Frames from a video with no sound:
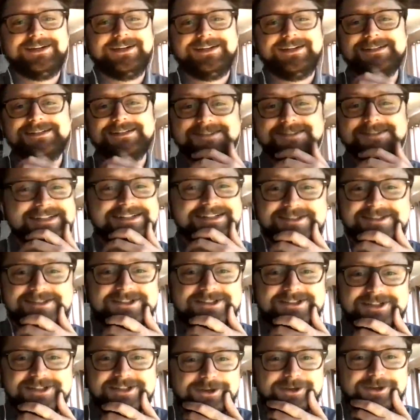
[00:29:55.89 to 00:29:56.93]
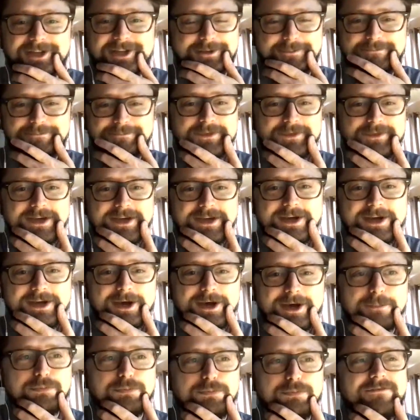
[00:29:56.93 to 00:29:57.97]
is still
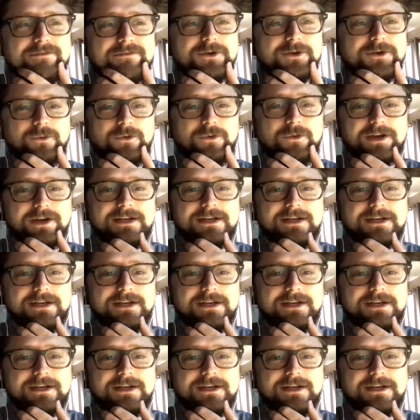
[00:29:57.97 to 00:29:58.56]
a prevalent one.